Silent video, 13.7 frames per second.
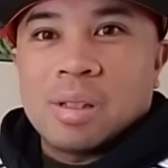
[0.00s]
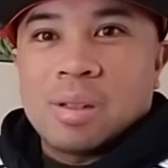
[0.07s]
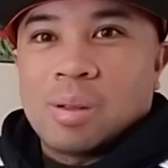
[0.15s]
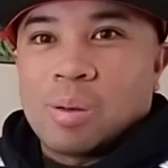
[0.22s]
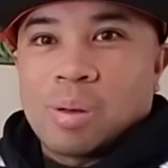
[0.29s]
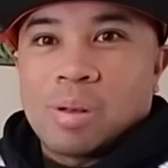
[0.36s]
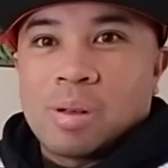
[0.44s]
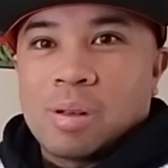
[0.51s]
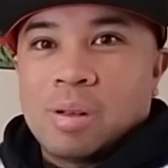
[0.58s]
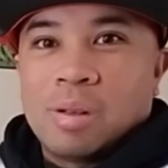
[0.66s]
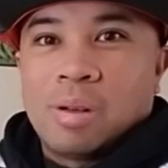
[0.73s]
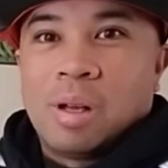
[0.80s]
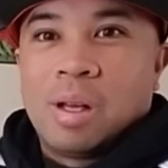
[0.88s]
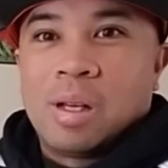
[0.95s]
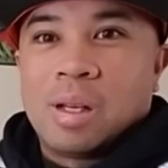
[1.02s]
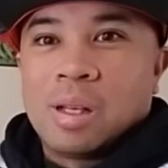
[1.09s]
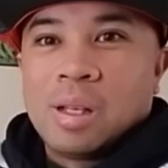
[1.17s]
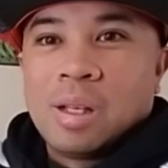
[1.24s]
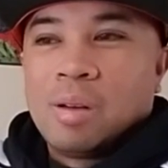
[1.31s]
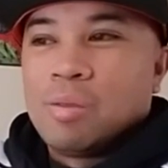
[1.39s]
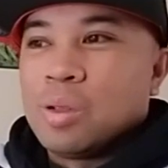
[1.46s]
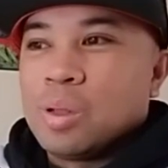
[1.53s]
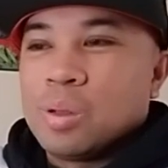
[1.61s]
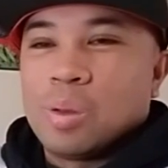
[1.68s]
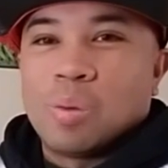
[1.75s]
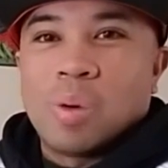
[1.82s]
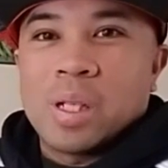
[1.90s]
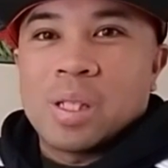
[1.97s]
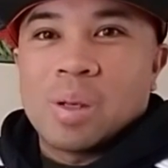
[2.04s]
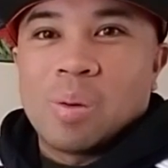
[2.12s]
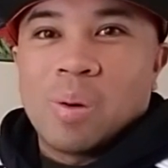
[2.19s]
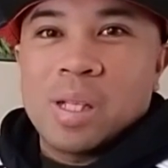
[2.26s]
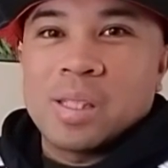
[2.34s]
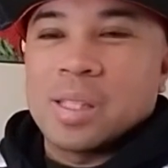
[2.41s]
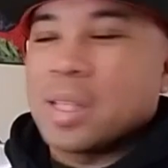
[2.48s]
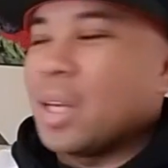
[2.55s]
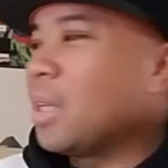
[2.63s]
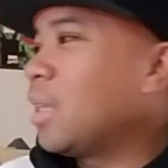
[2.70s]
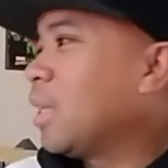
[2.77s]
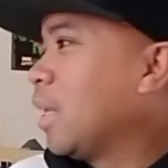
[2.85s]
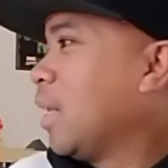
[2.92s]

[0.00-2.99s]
or full 1-to-1 scale.